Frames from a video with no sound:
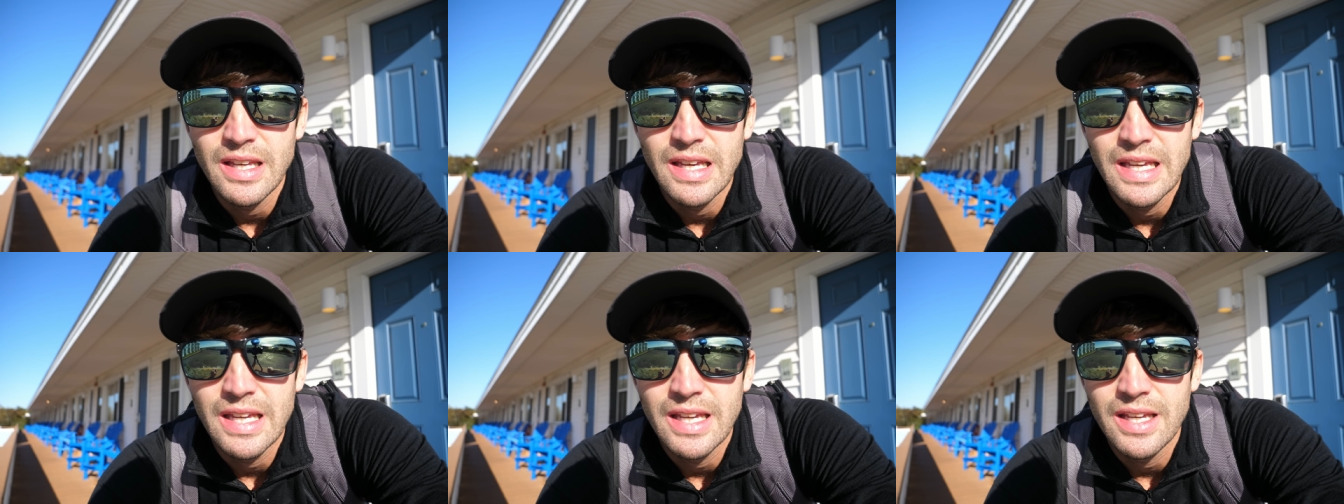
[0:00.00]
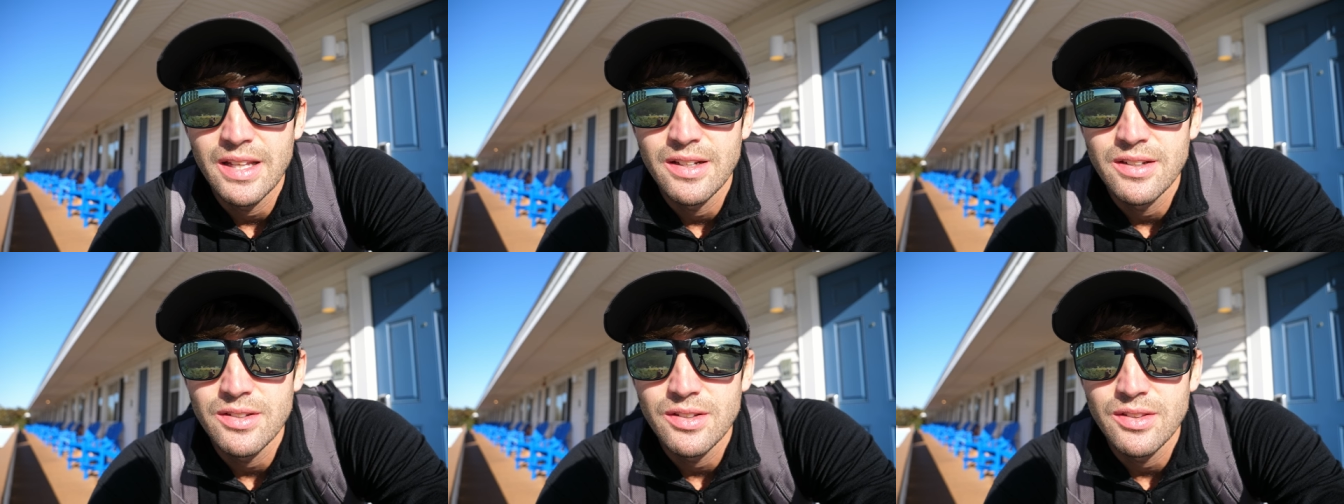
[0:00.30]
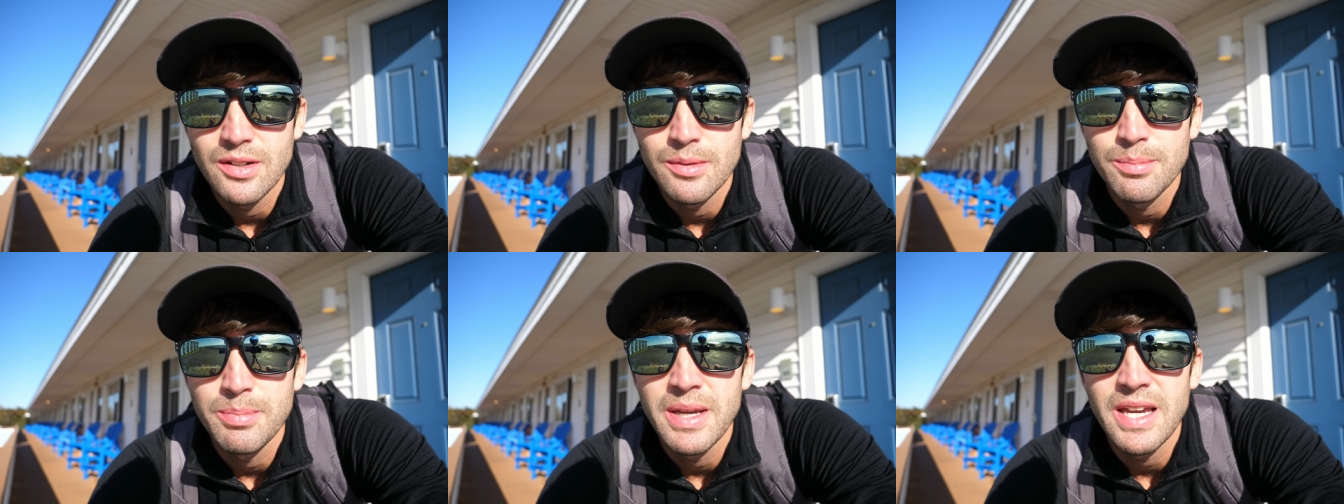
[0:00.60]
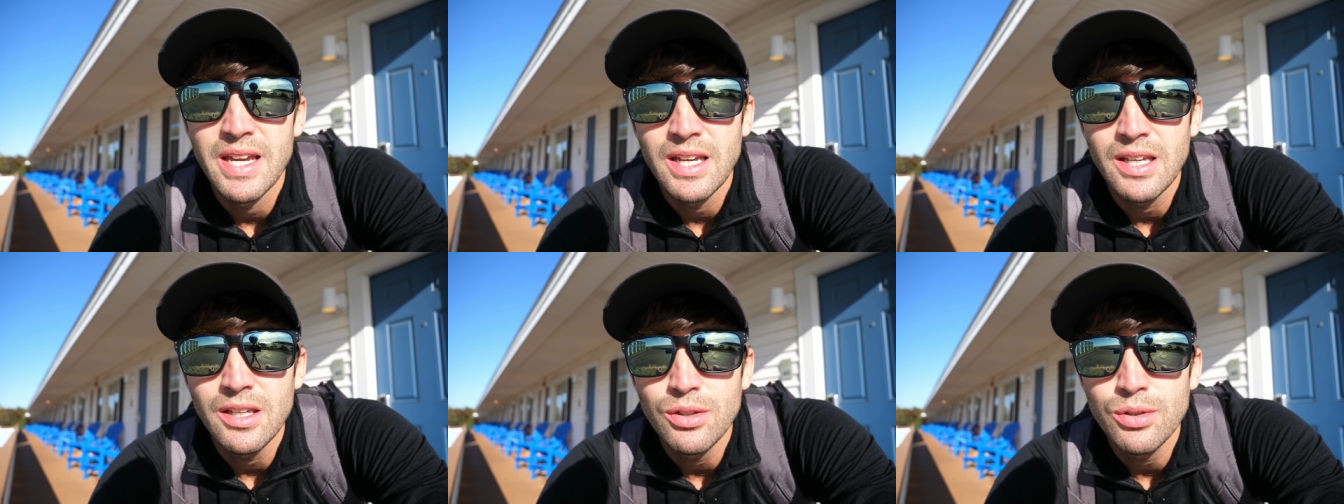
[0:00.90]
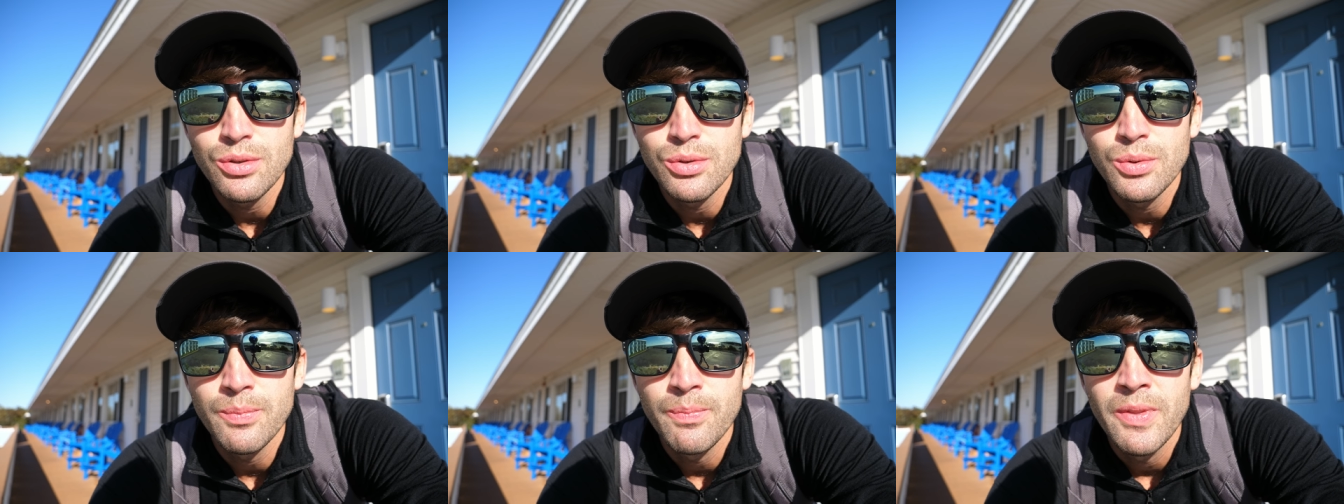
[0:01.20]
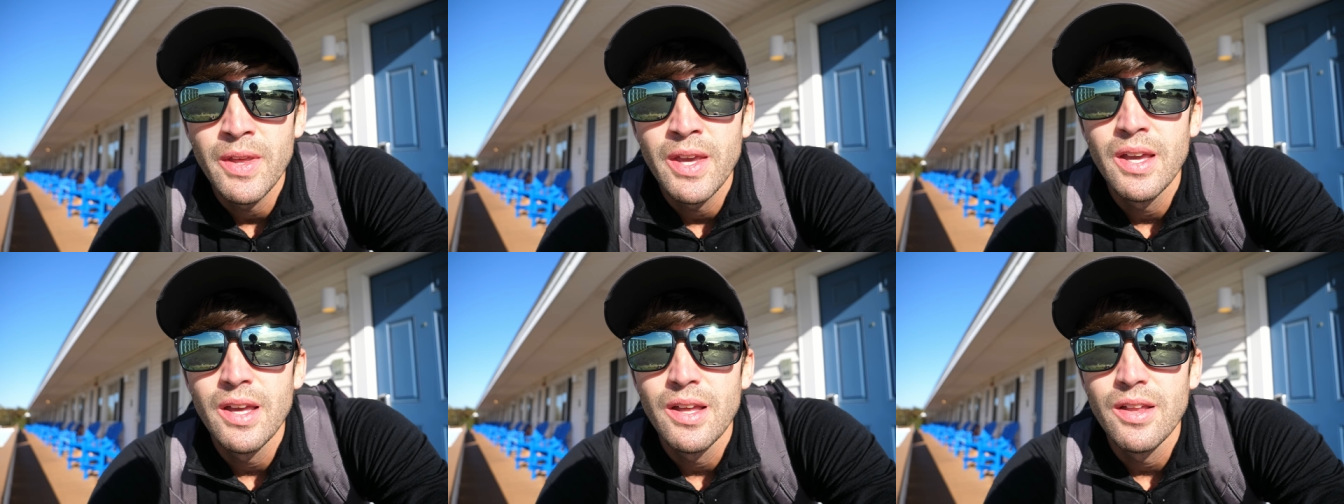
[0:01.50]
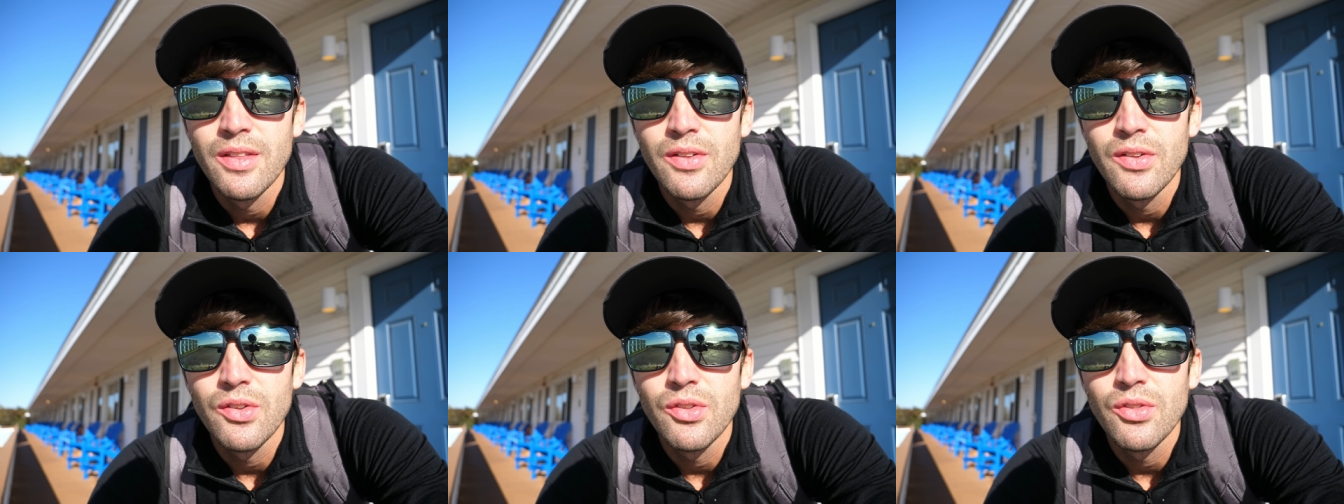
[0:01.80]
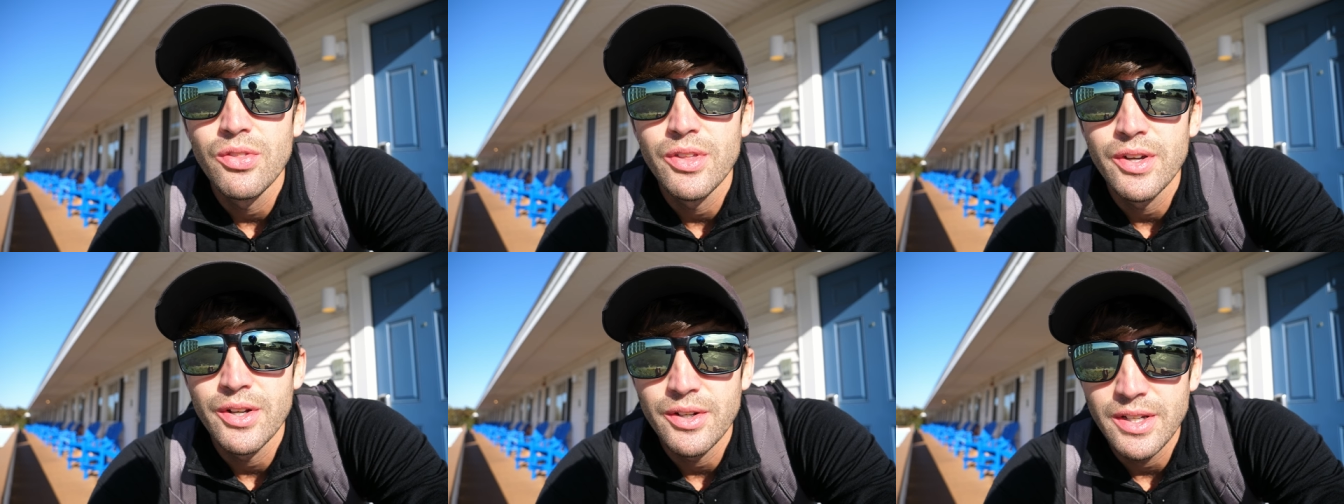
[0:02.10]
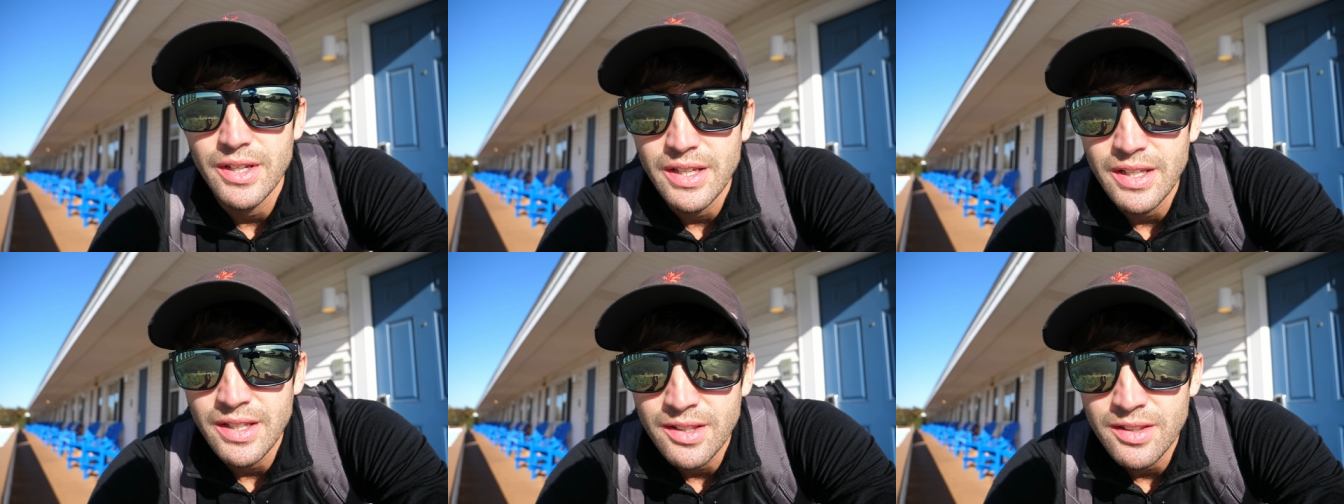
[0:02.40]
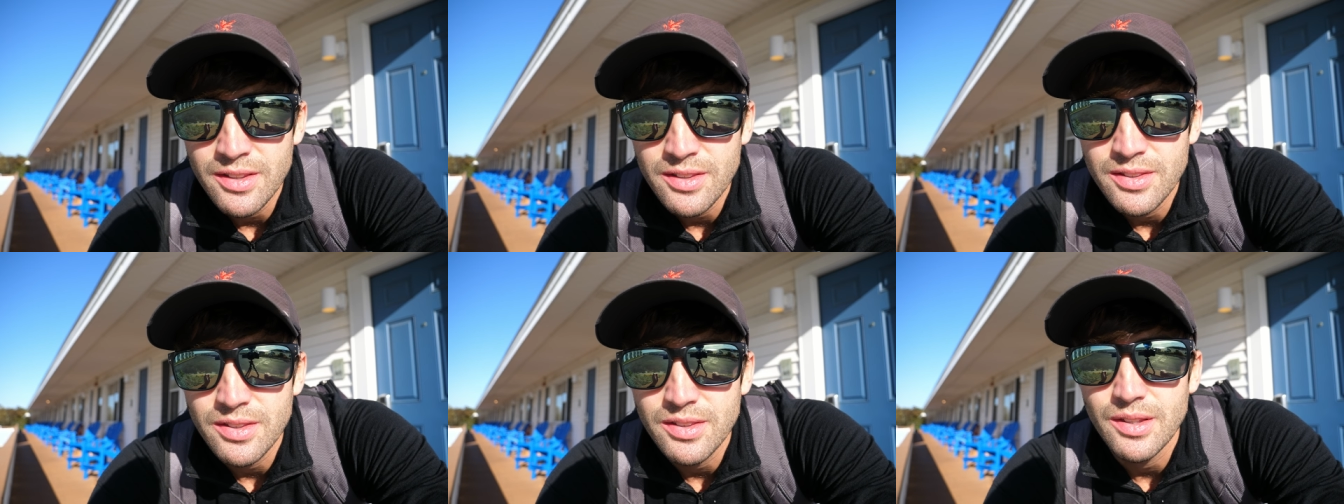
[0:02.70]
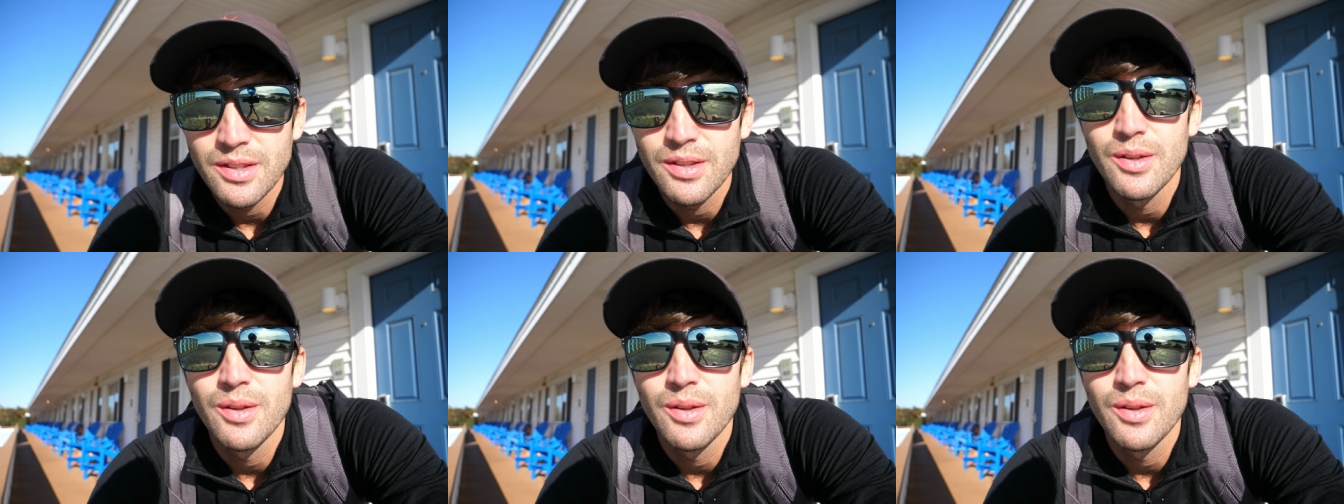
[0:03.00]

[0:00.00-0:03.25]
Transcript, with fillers: and they're paying you, there is